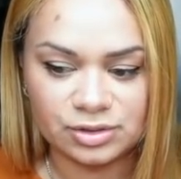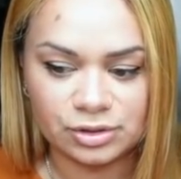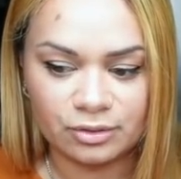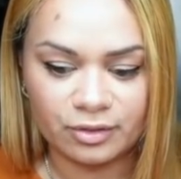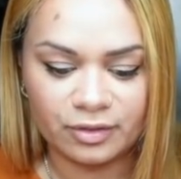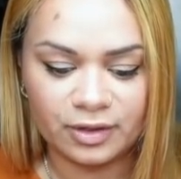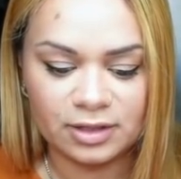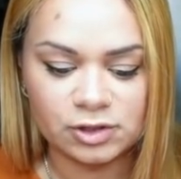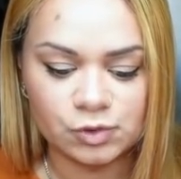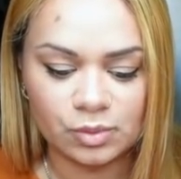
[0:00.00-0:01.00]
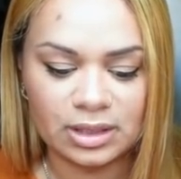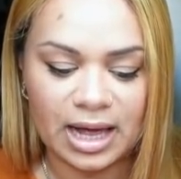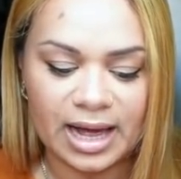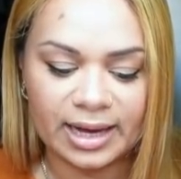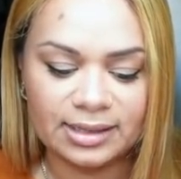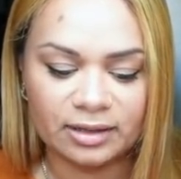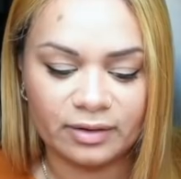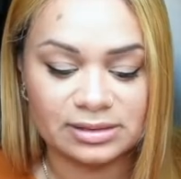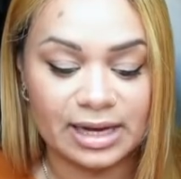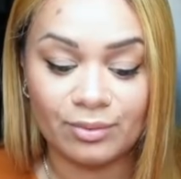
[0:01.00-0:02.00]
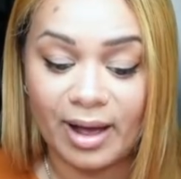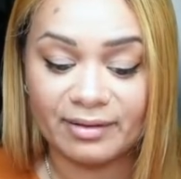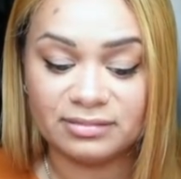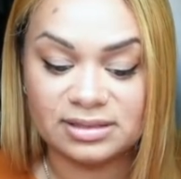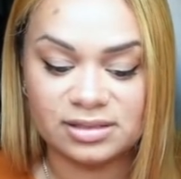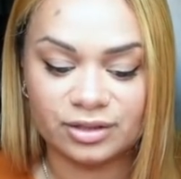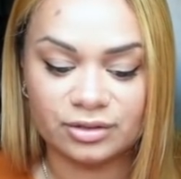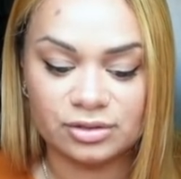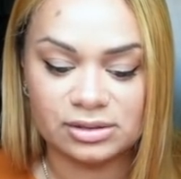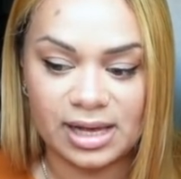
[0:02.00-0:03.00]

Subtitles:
So this one I love because I don't have these stickers.